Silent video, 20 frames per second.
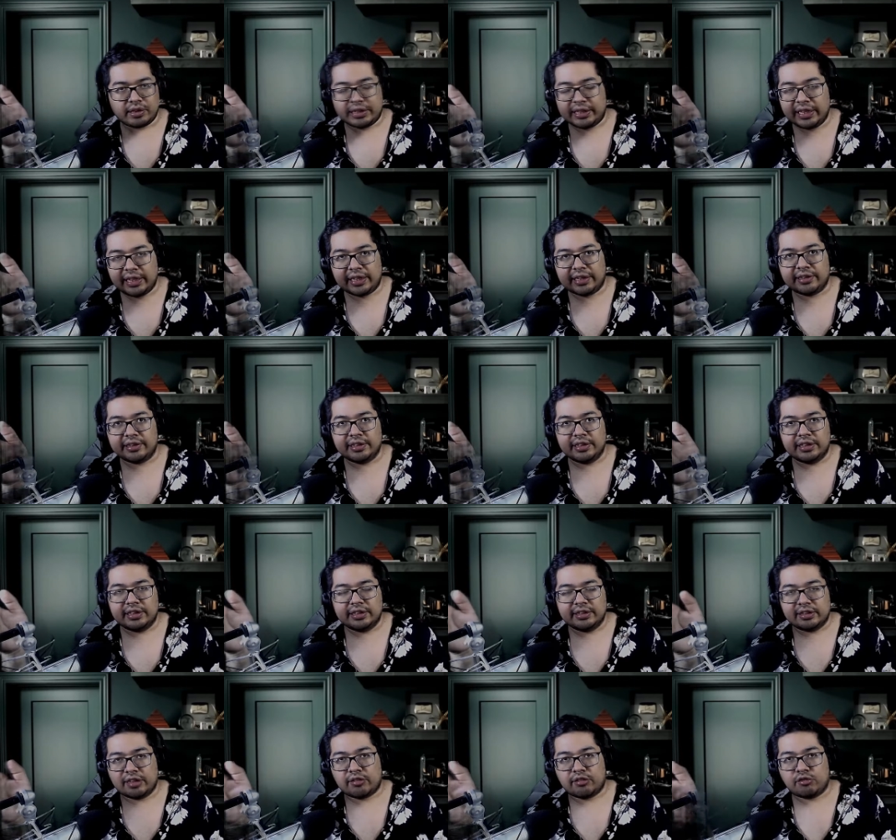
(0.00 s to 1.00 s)
Yeah,
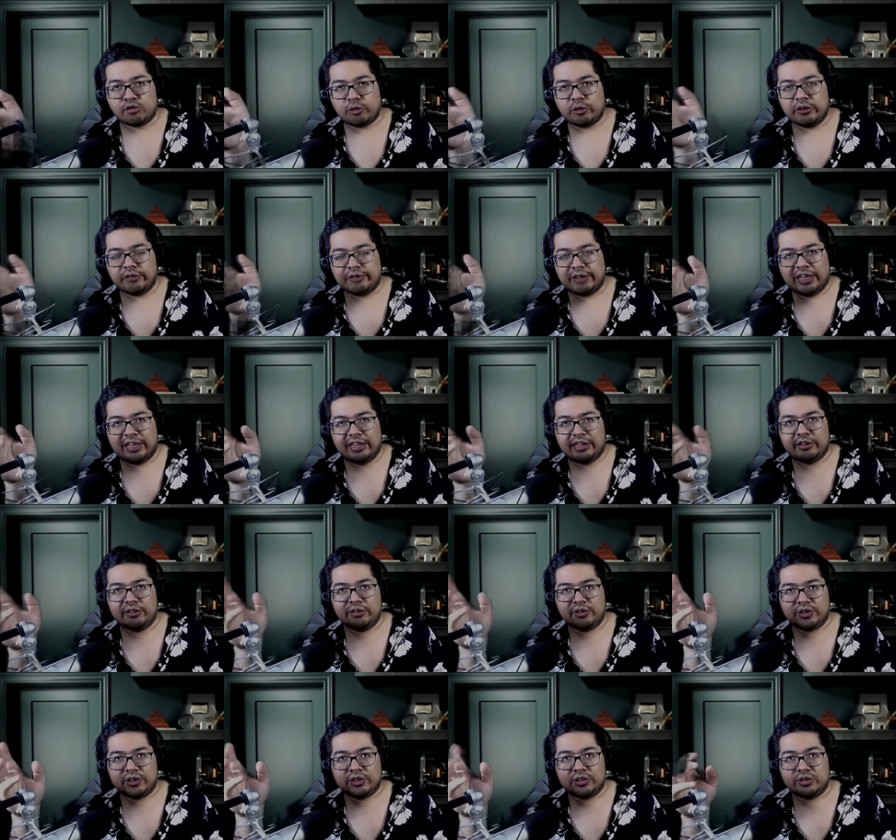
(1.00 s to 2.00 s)
that's sort of
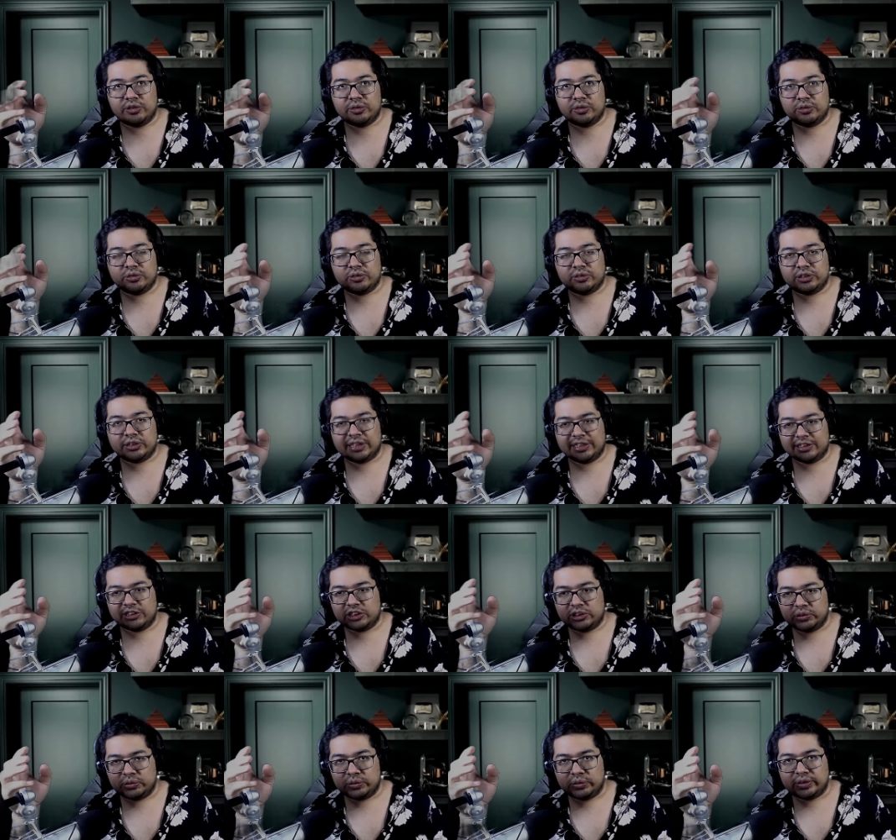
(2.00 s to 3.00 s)
how you
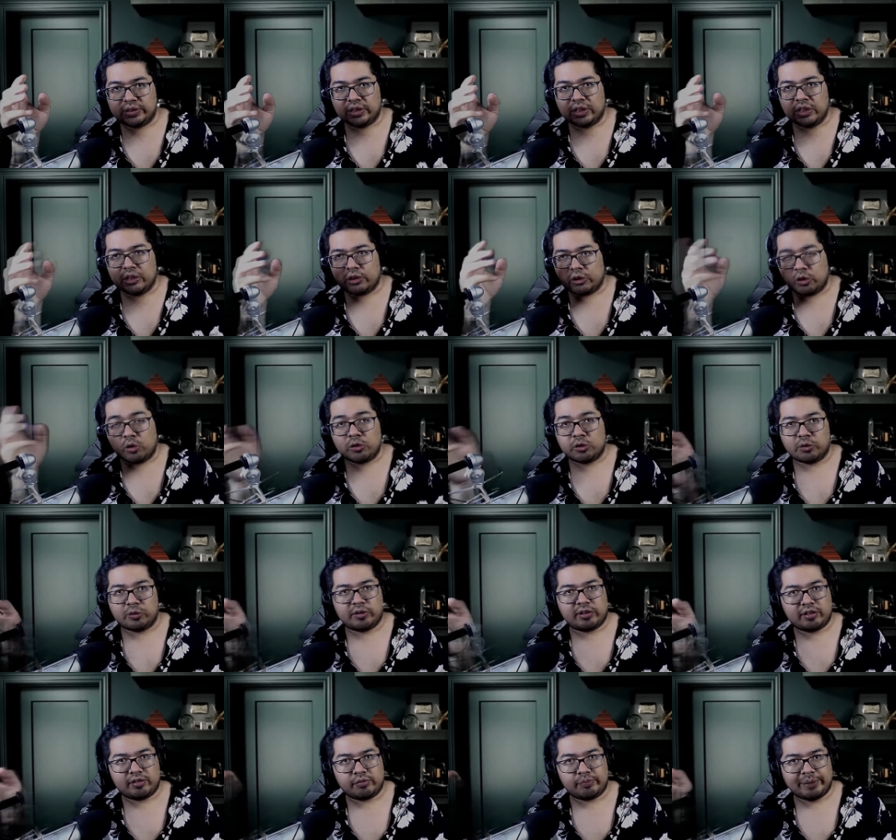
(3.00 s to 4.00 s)
tend to go
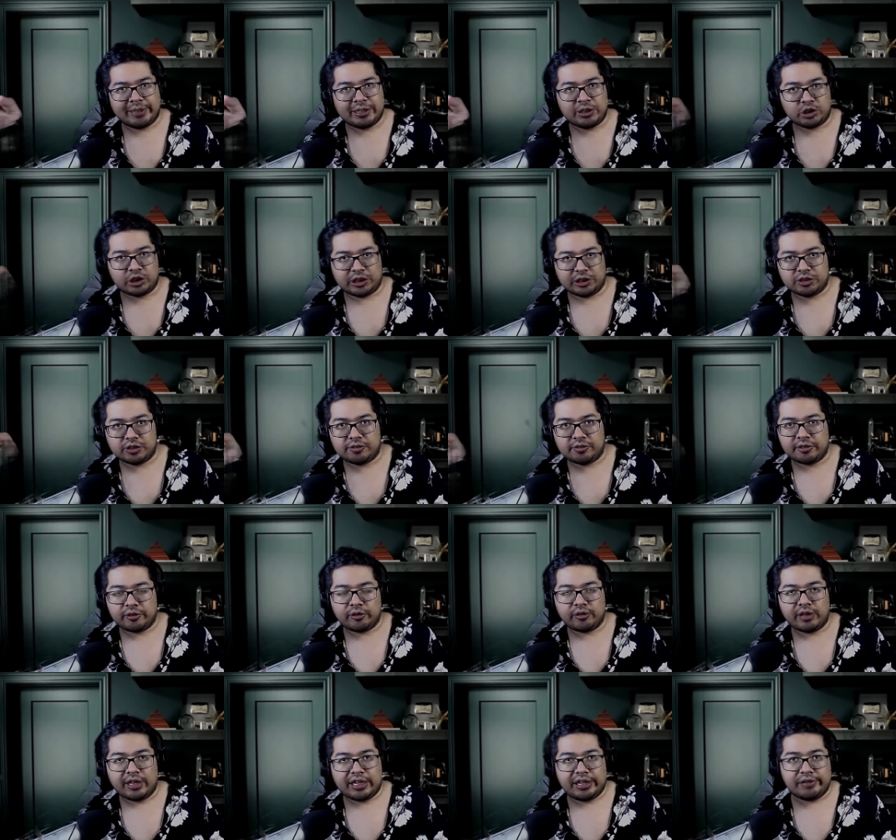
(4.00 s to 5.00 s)
through these big changes in
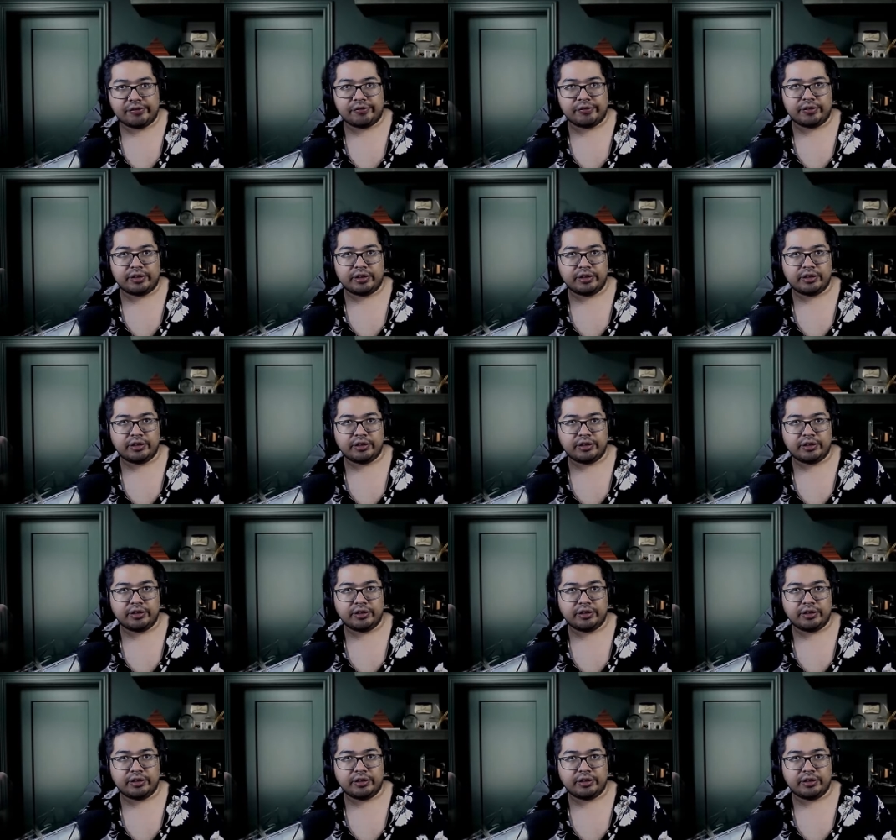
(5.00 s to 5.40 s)
your life,